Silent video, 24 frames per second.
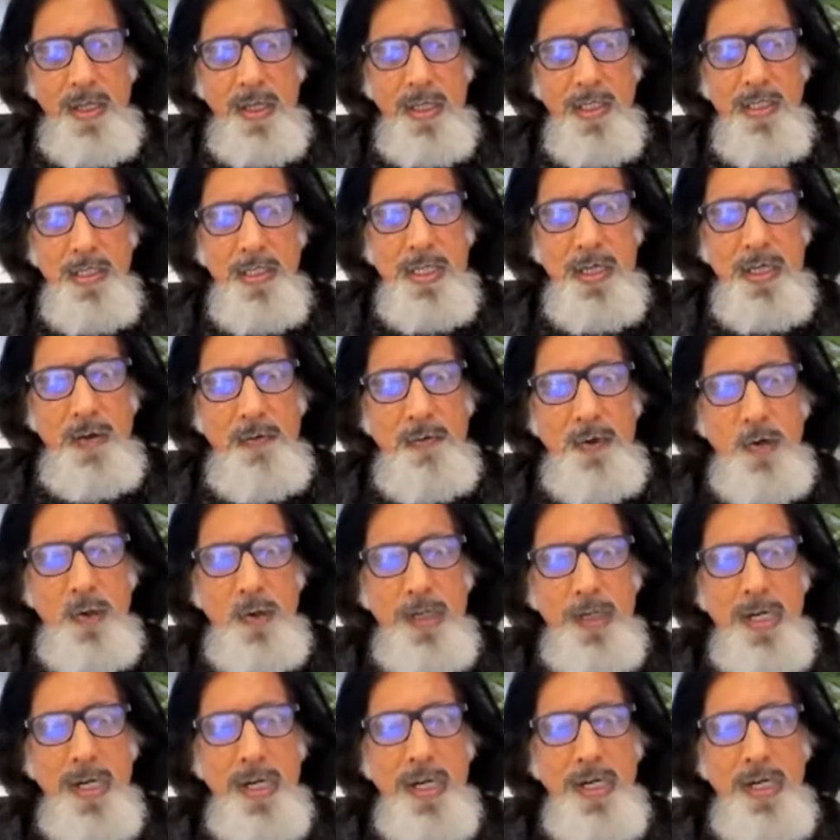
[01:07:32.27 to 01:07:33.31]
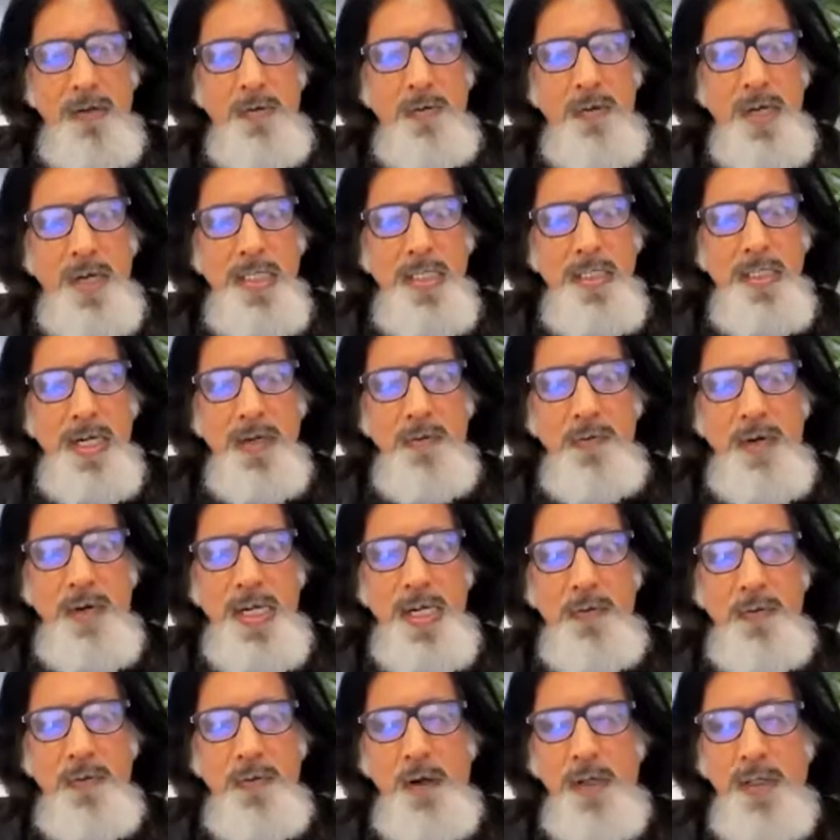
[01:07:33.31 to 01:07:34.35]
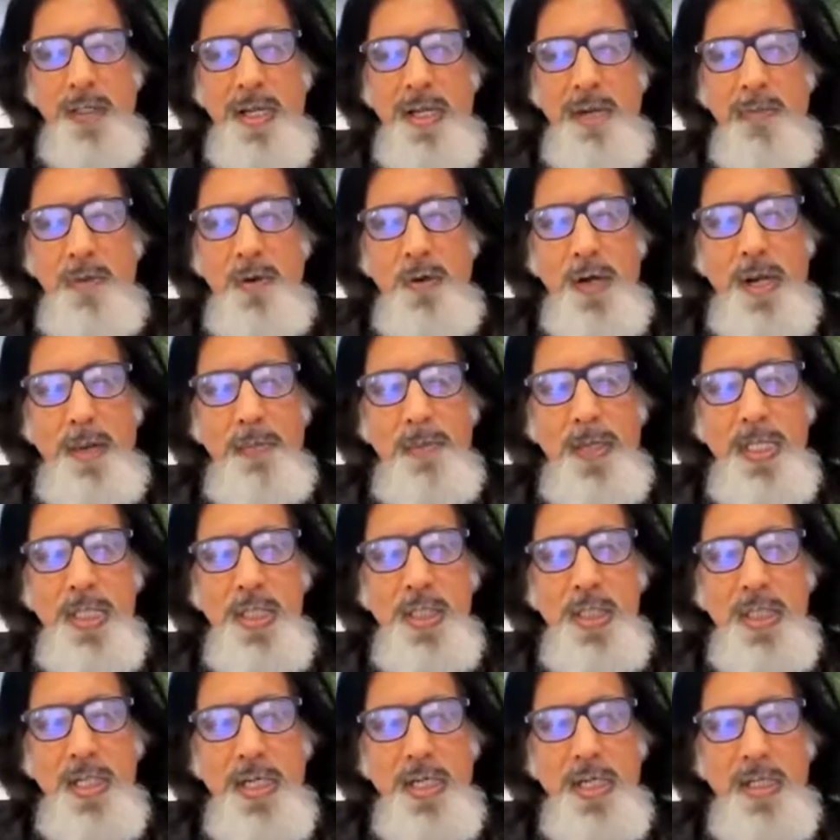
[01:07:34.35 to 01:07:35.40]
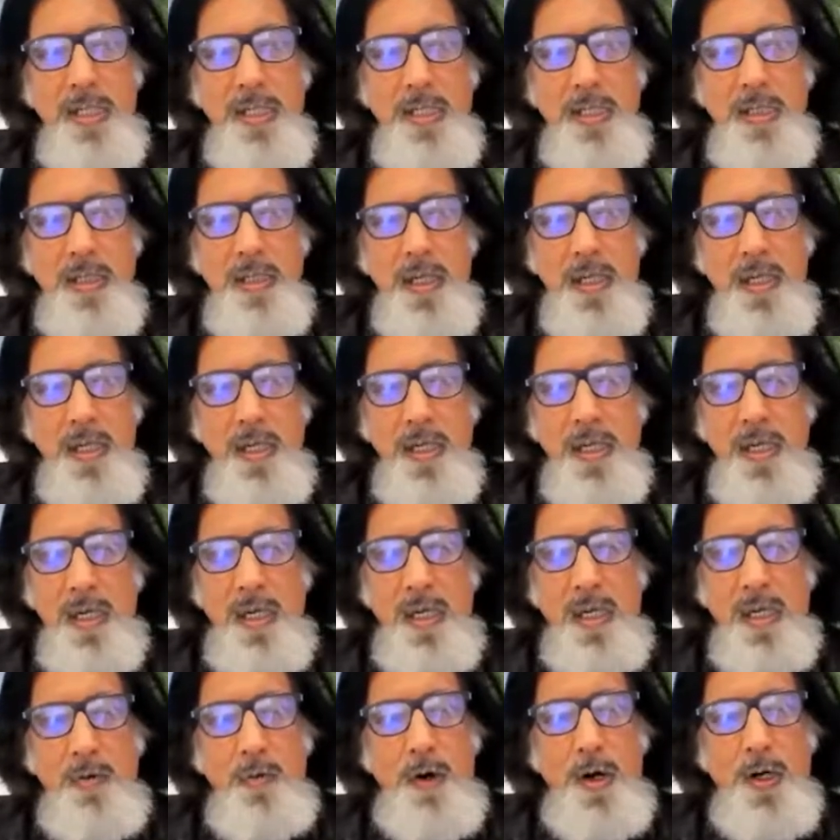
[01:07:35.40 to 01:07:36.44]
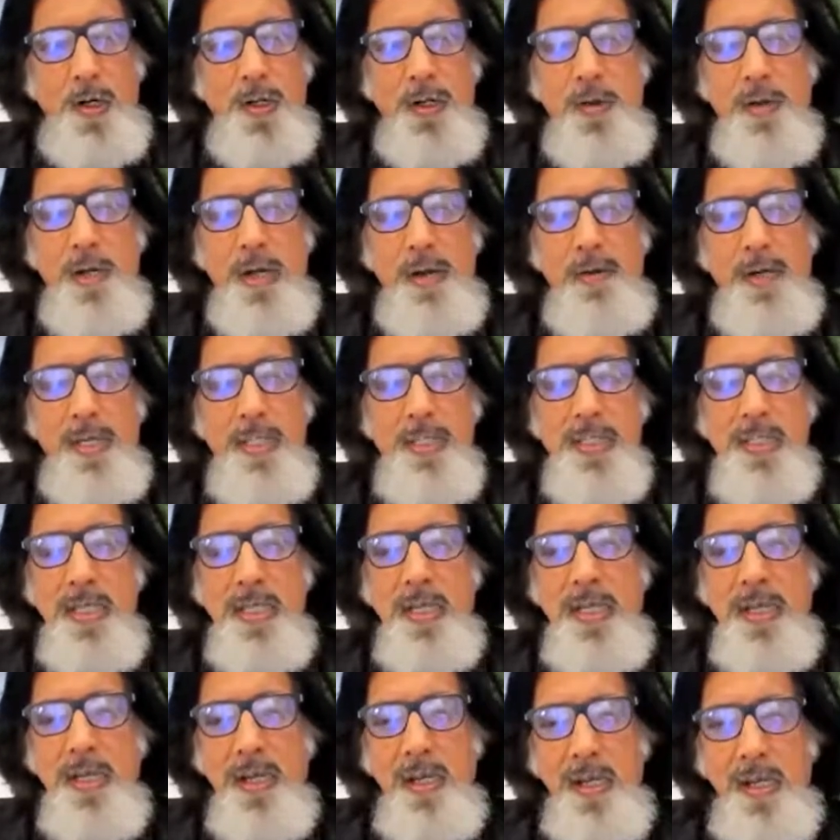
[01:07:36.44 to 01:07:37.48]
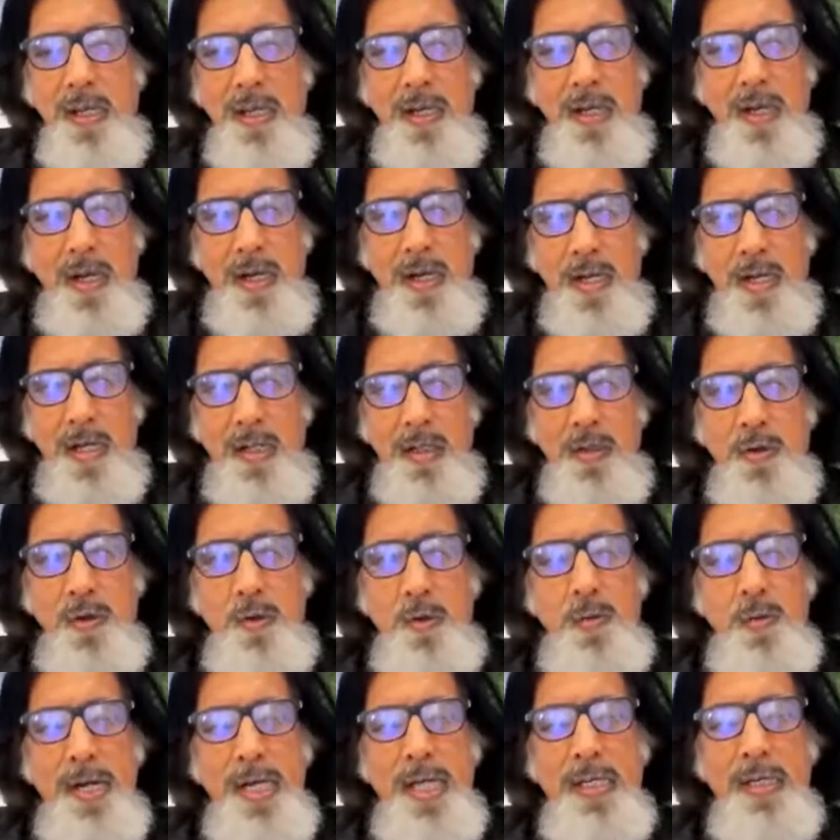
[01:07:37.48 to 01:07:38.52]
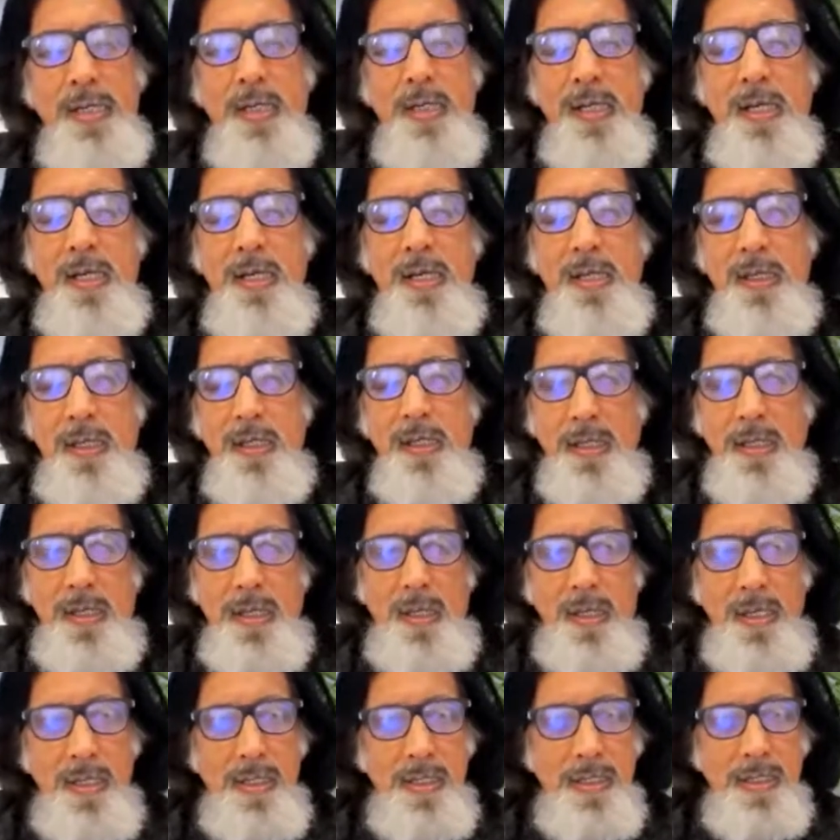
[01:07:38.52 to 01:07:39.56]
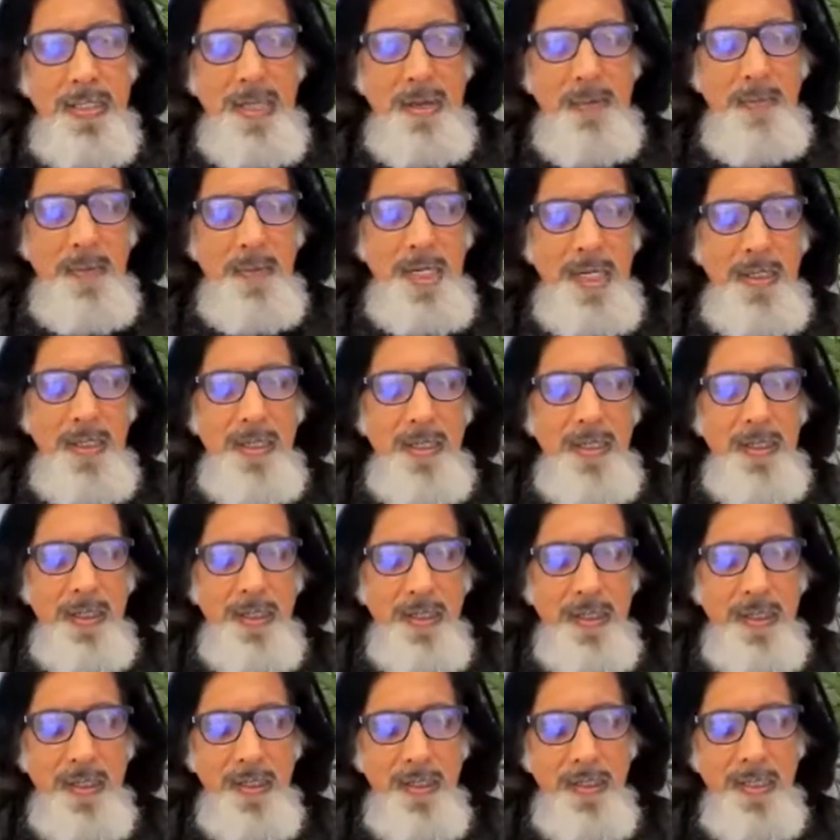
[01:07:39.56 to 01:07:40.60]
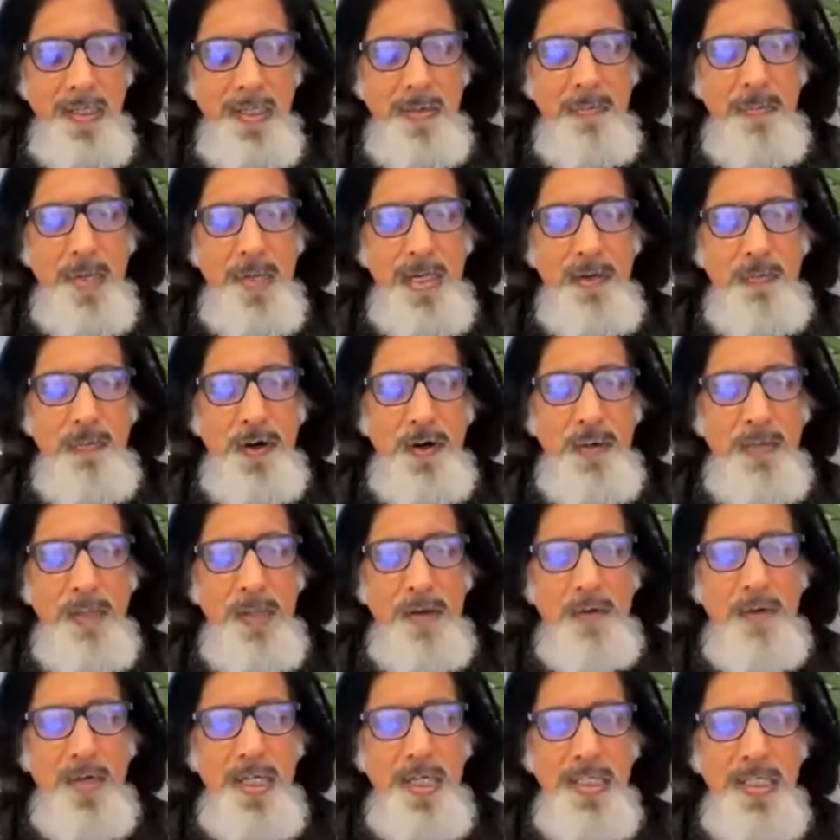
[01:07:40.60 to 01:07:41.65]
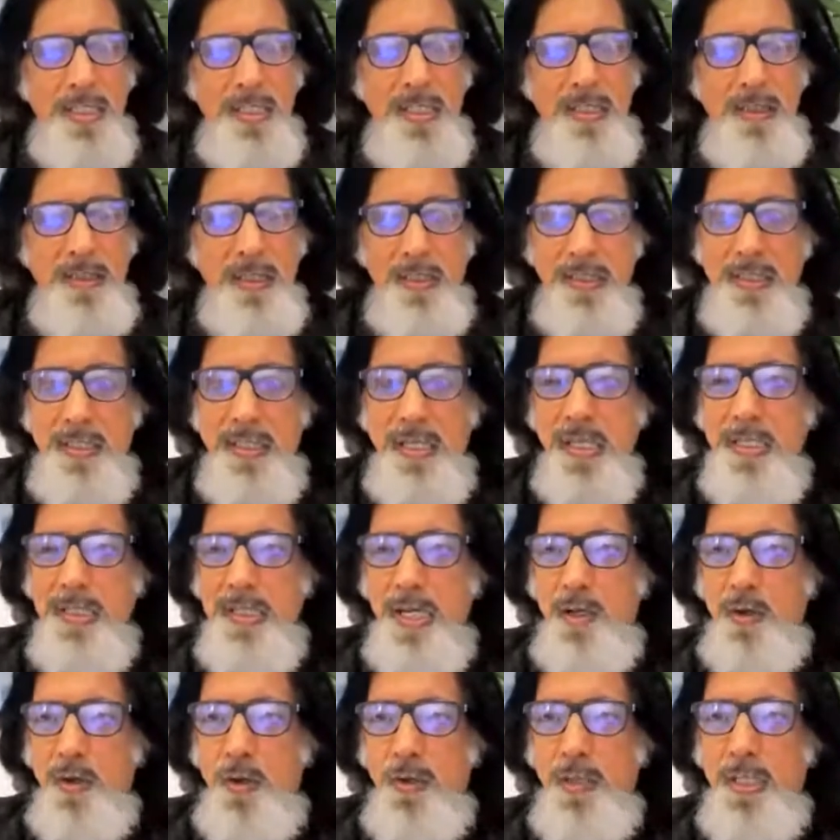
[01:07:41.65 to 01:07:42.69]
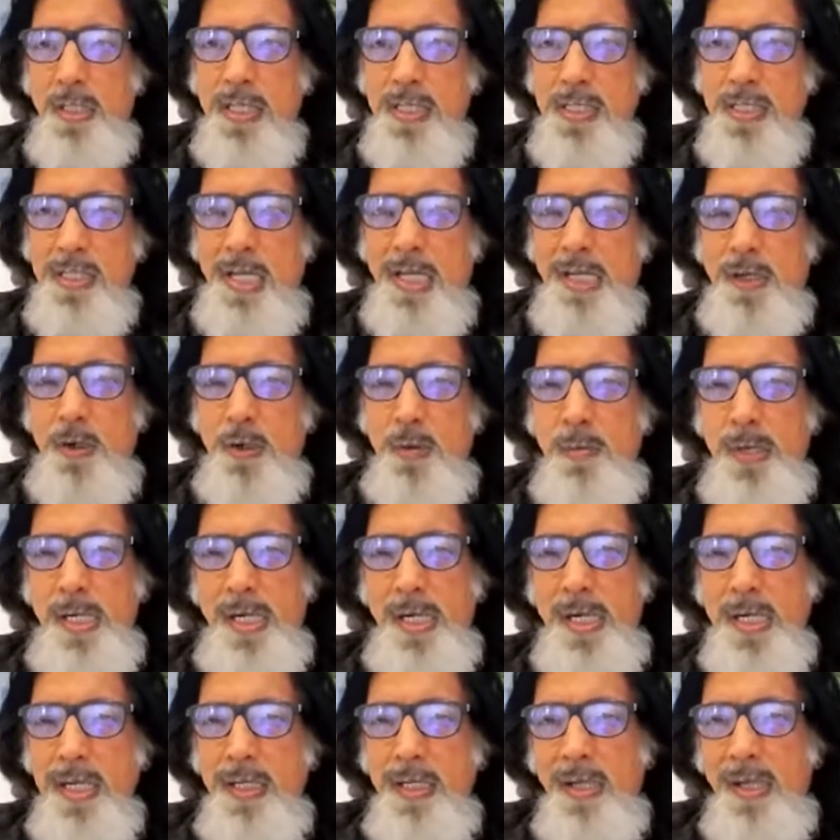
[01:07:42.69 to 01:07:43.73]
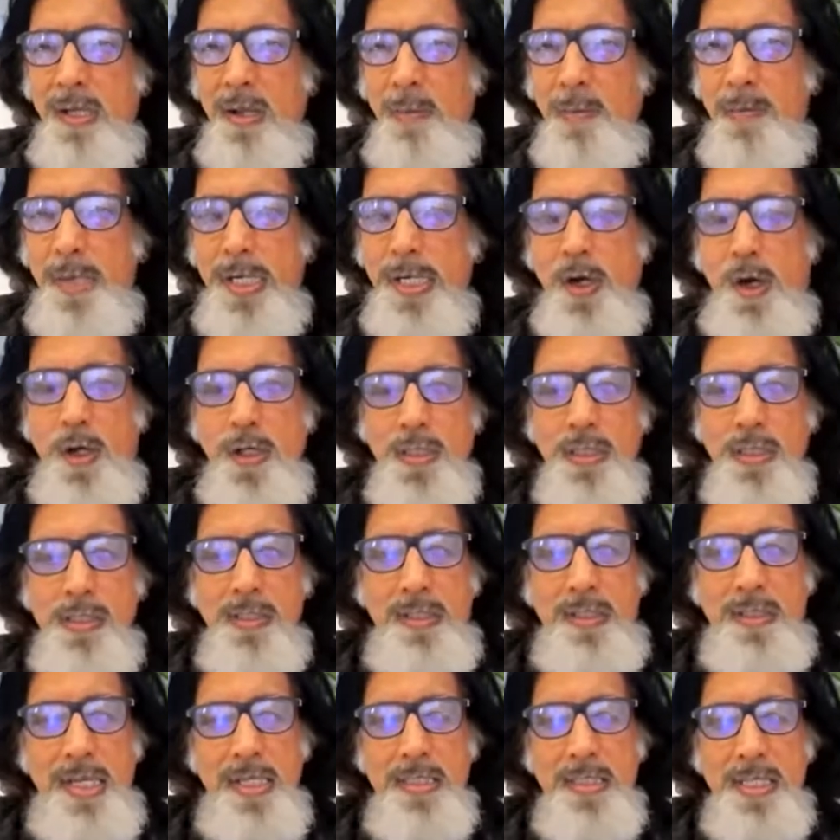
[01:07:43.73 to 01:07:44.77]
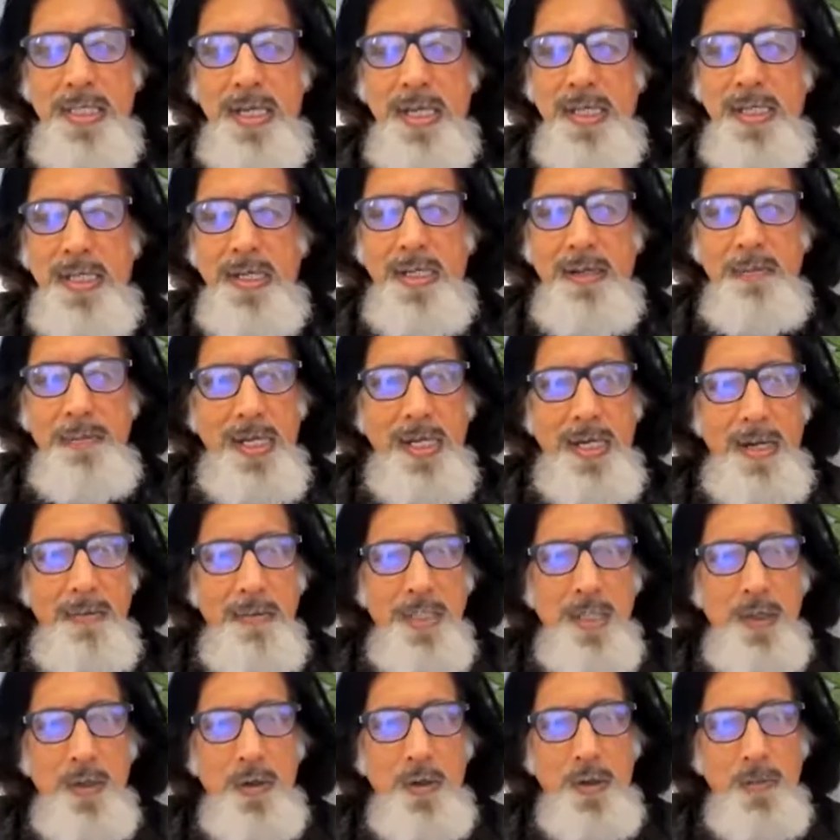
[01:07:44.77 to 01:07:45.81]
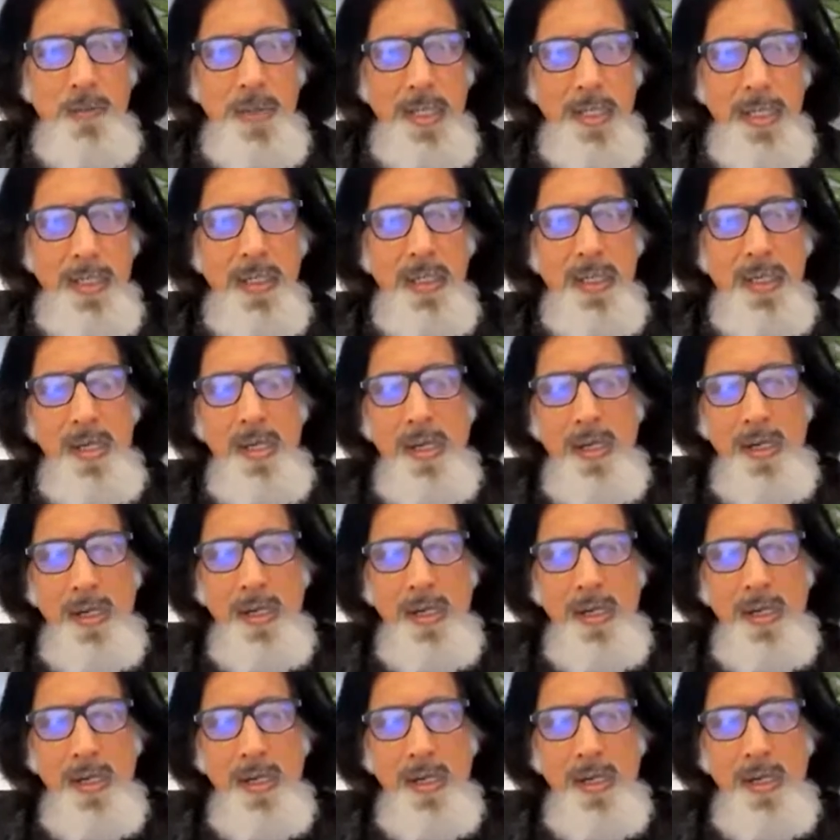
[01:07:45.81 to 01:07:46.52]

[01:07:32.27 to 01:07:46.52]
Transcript: Instead of looking at West and wait for them to appreciate what you have and say, you wait till somebody from the West says that, oh, this is a good building, because they say it becomes a good building.